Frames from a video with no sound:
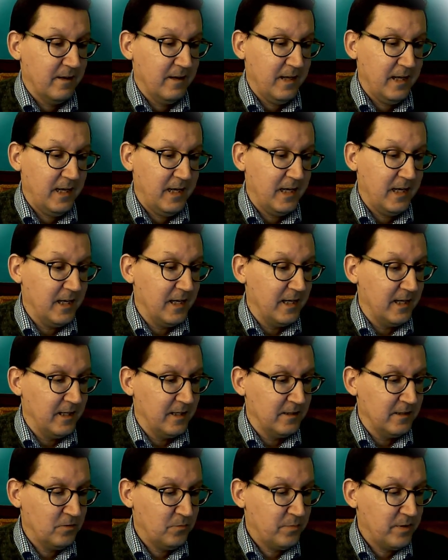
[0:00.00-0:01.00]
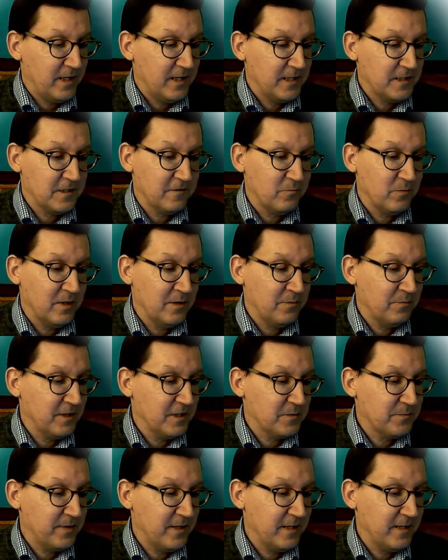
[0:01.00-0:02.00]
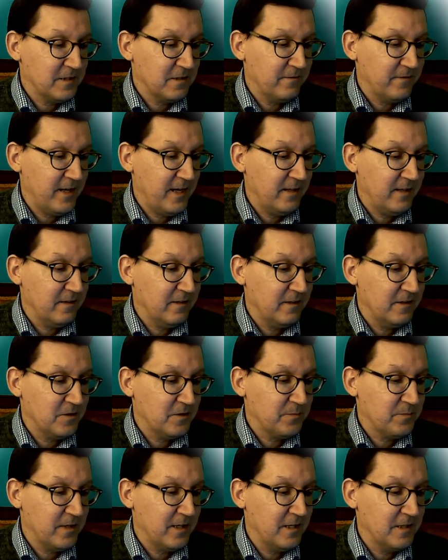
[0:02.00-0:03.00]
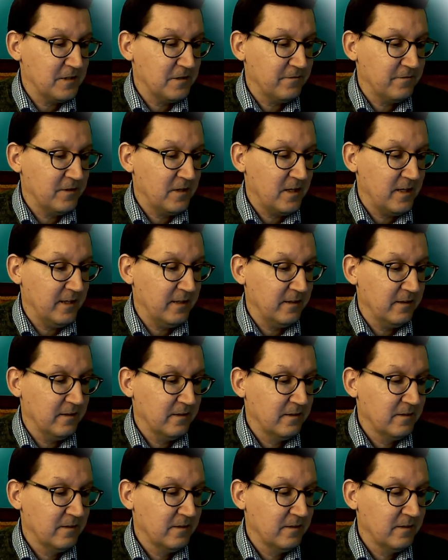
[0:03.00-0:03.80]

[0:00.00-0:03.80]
And positive 1 plus positive 8 is positive 9.